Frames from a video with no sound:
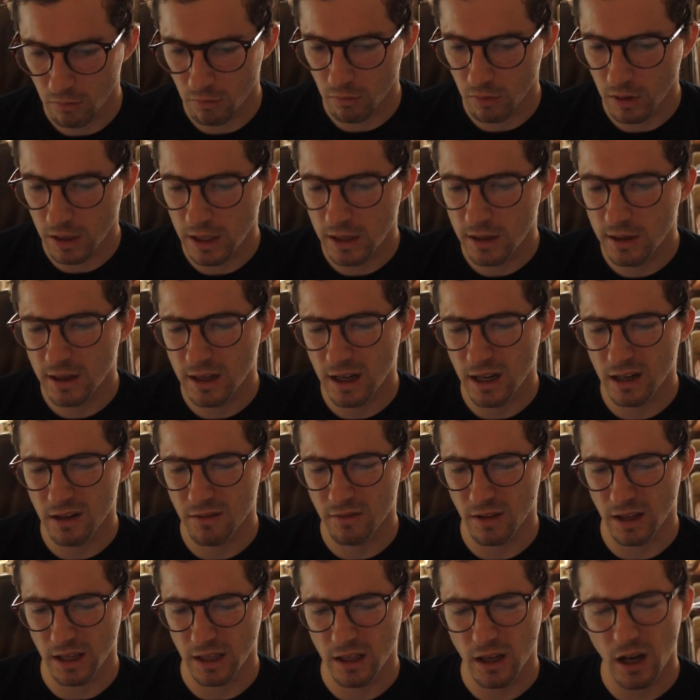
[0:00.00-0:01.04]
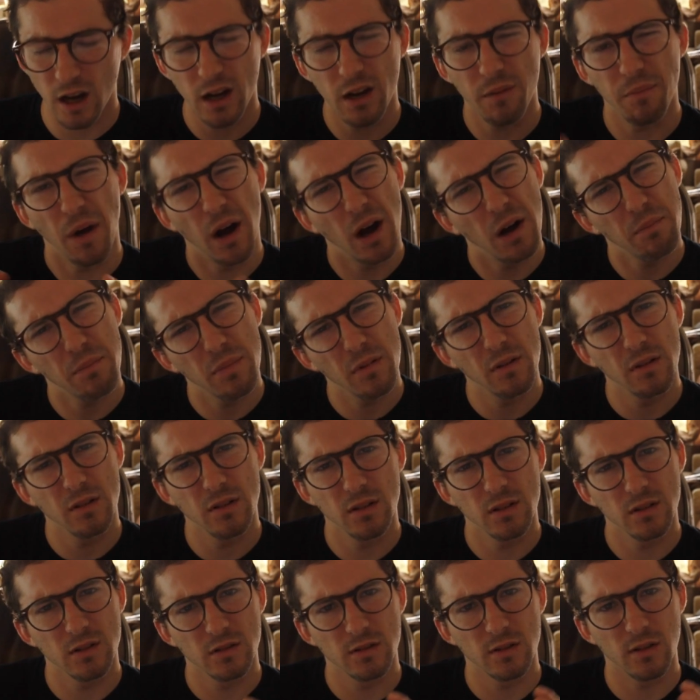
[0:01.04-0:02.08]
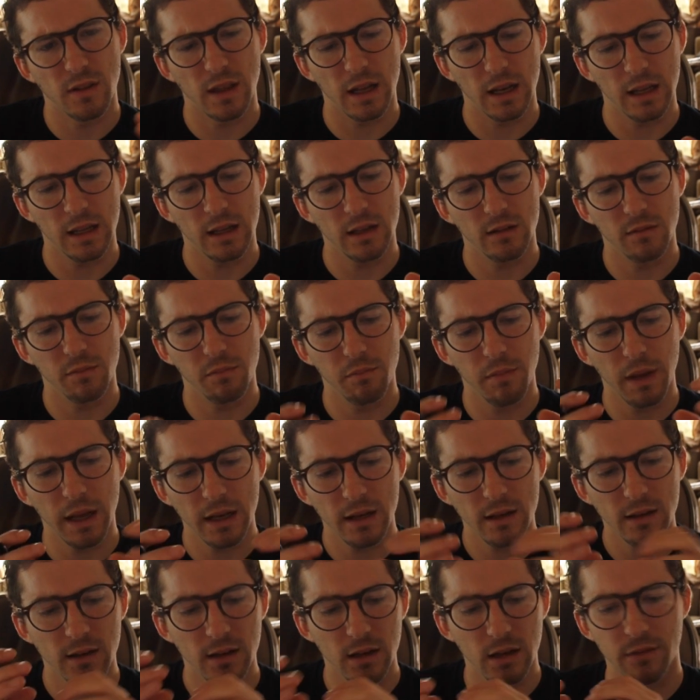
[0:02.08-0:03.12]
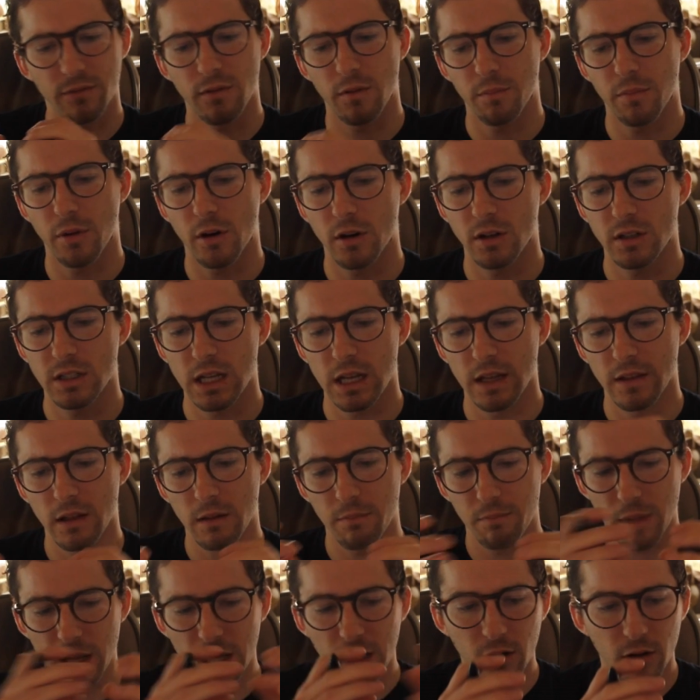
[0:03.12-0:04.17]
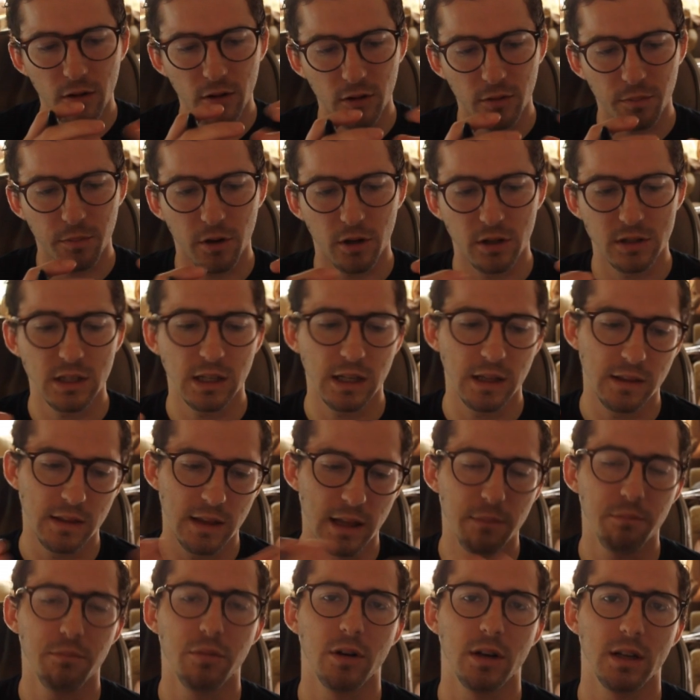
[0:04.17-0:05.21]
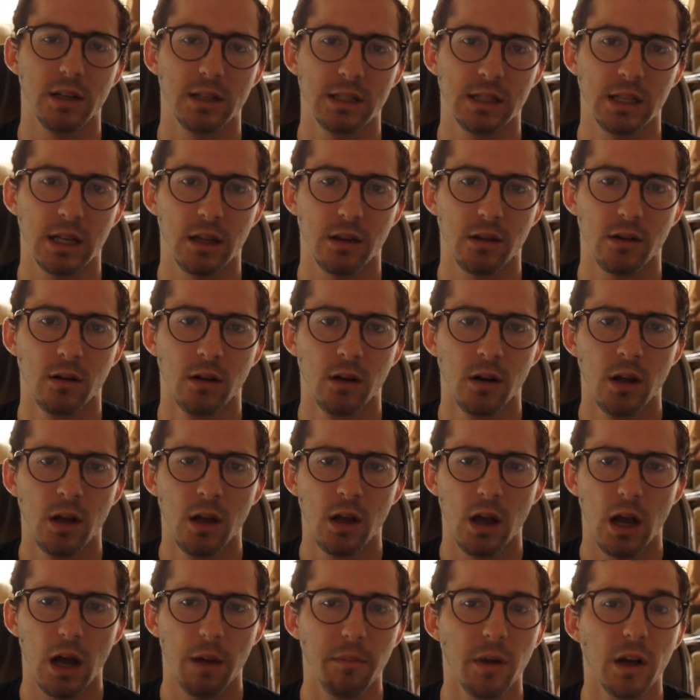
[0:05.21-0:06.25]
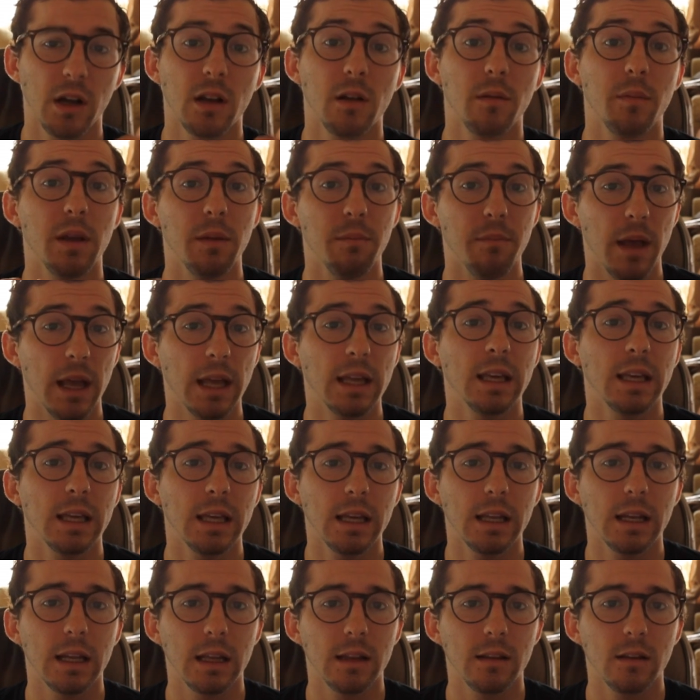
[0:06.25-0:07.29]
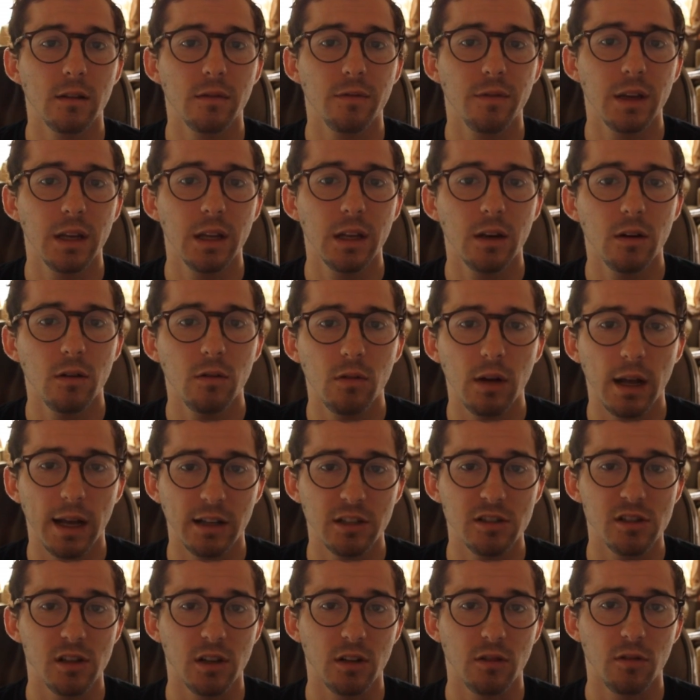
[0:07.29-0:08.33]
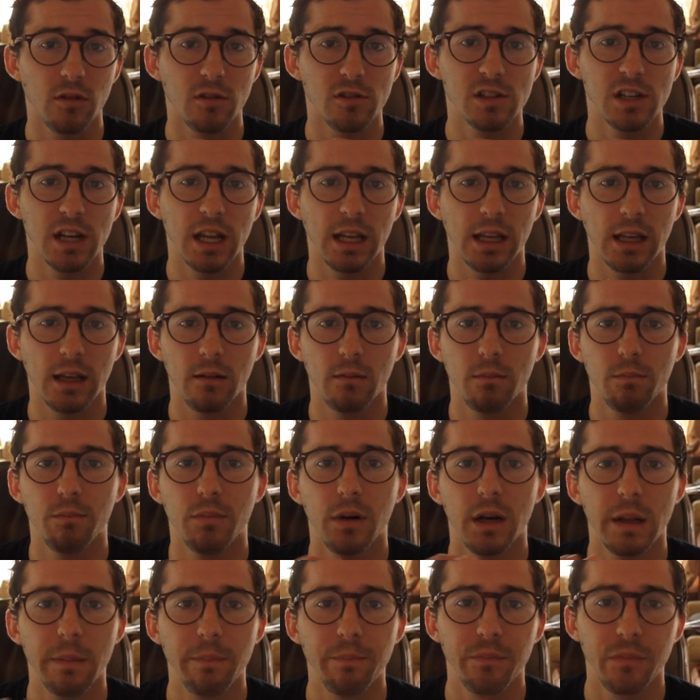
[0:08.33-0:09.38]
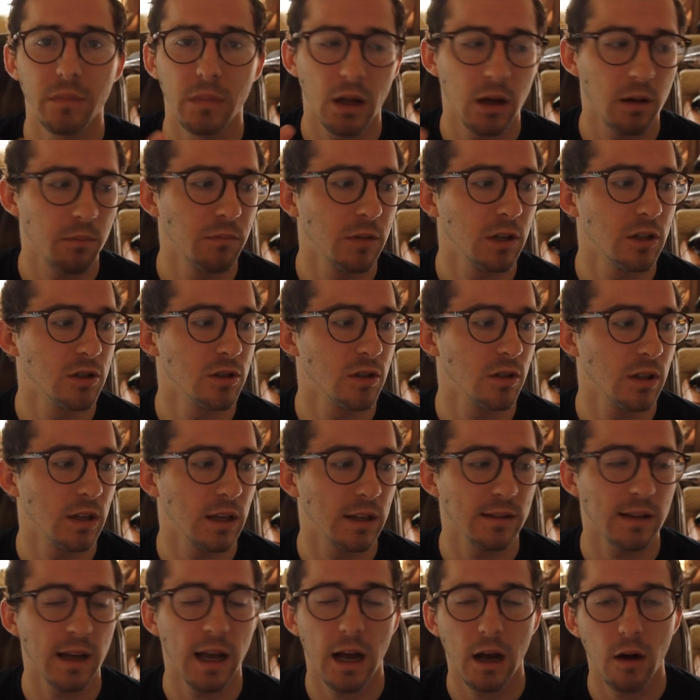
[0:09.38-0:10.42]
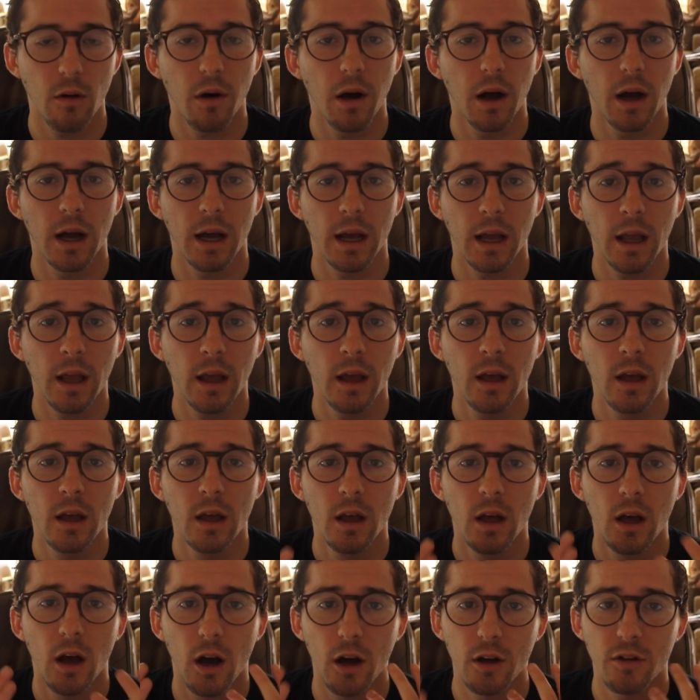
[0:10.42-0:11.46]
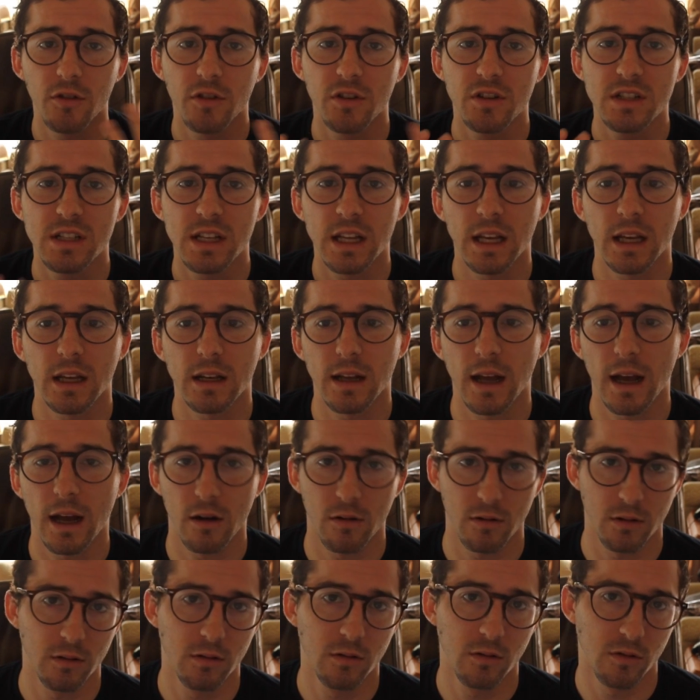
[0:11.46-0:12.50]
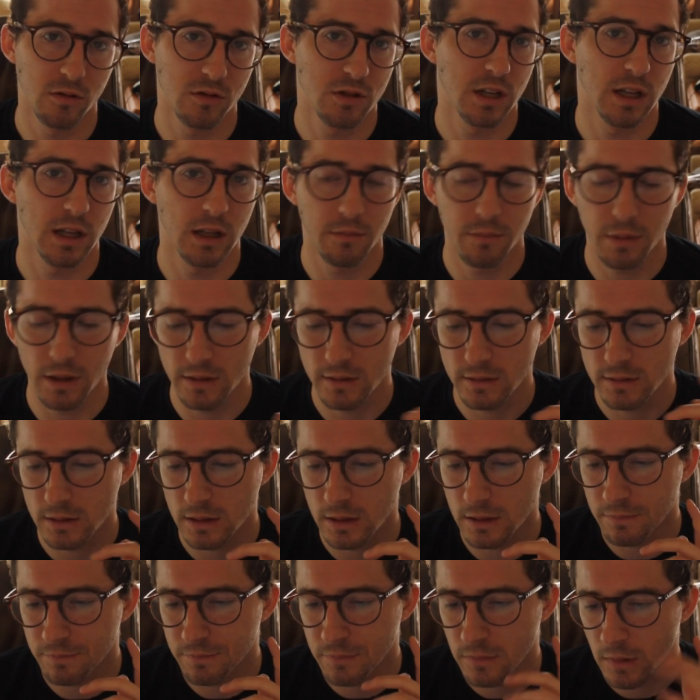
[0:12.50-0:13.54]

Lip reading: We need to kind of like cut him up so that he's made into different parts, and then make all those parts and then put it together. I'm not going to be making it in this video, actually crocheting it, but I'm going to show you guys how I understand how to crochet it basically.